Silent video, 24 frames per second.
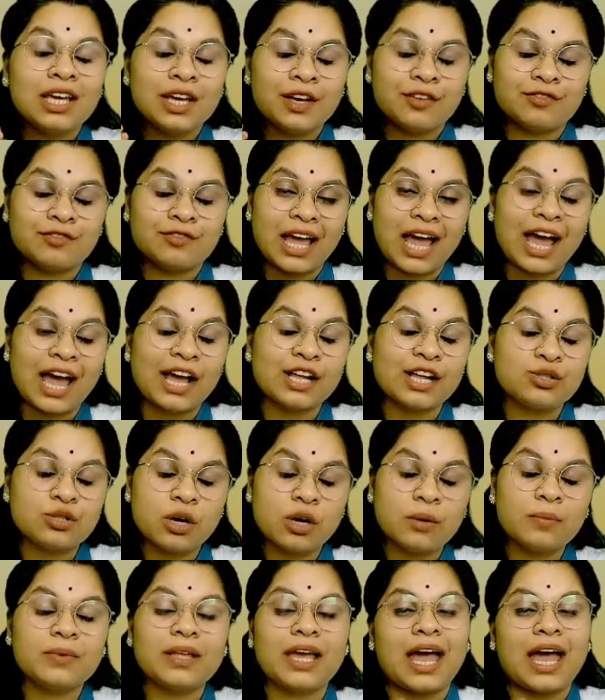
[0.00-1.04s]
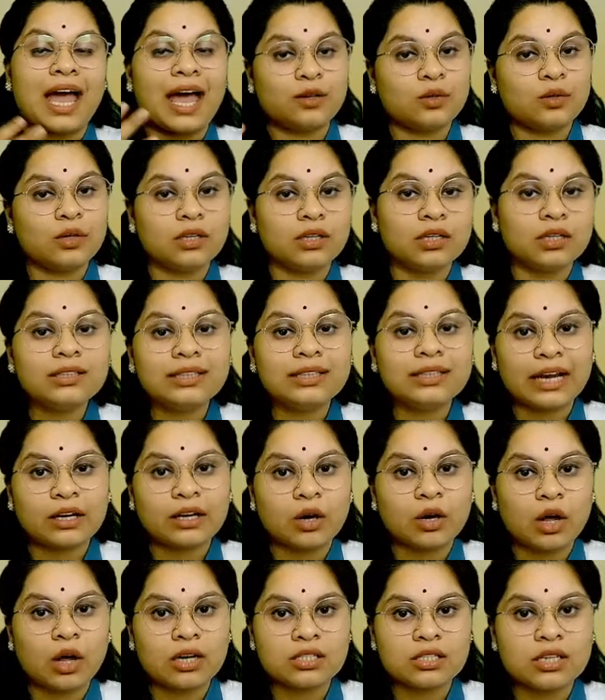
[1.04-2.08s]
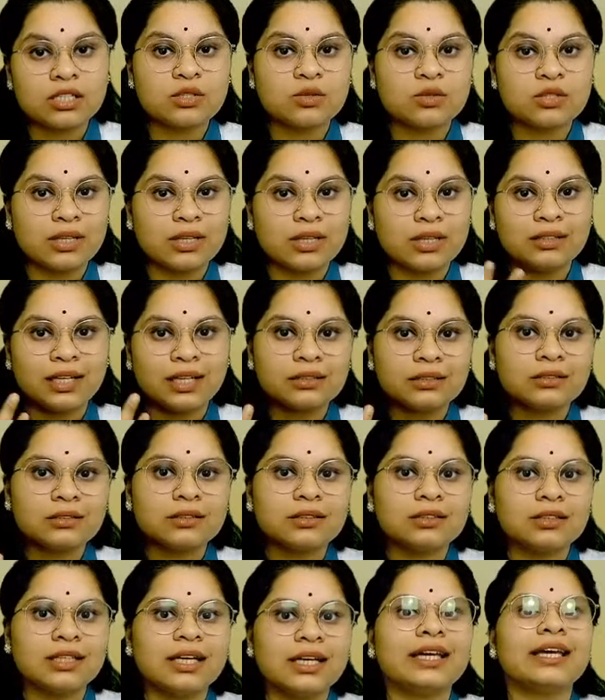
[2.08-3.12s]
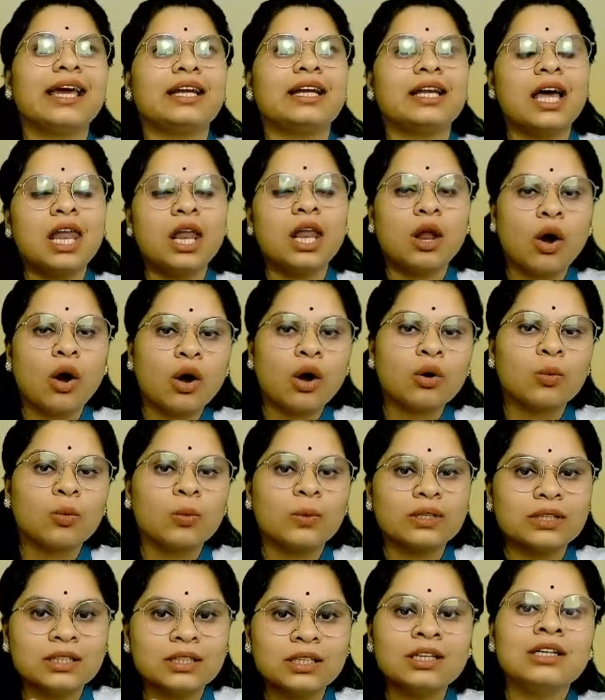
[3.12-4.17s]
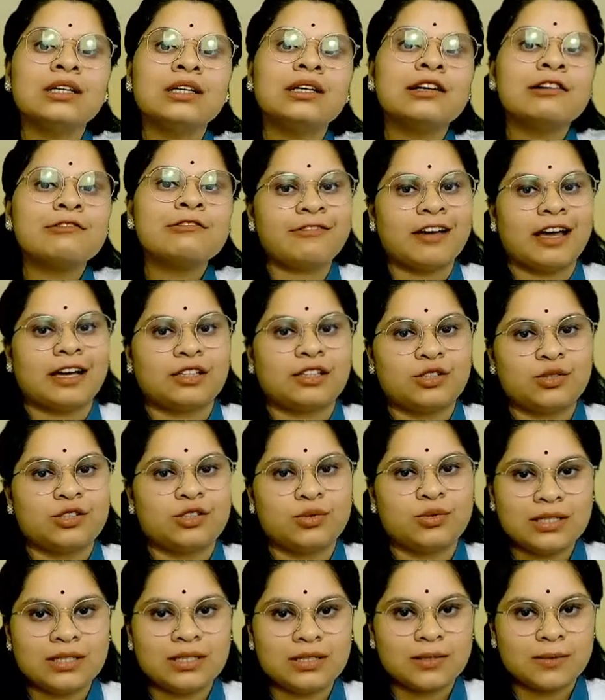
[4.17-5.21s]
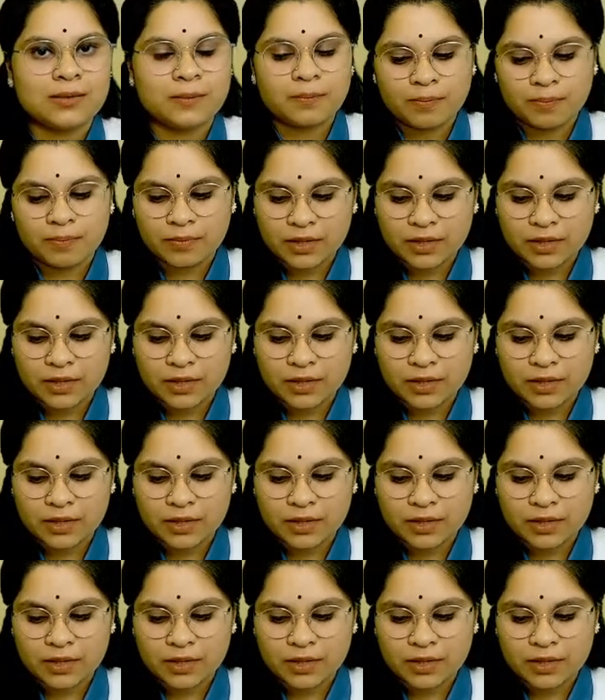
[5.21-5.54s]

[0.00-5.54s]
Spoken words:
If they had job, they had to learn technology so that they get along with the factories.